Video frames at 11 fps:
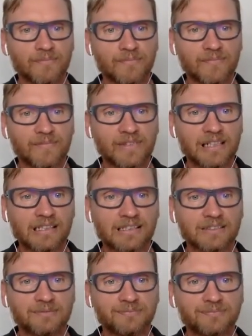
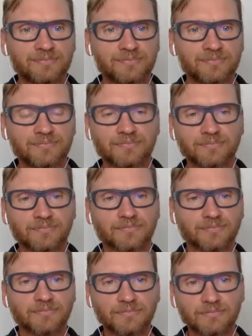
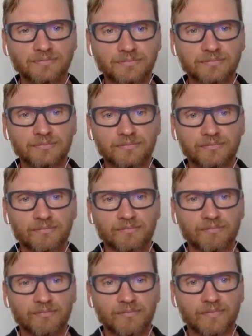
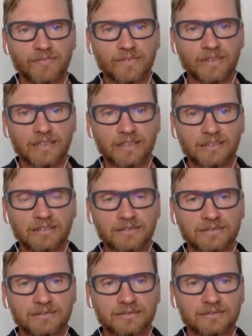
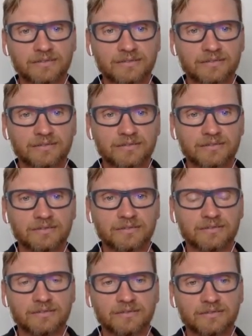
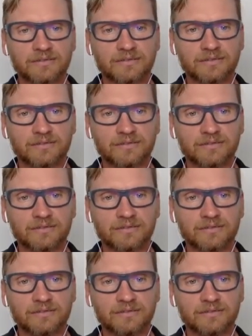The person shown says nothing.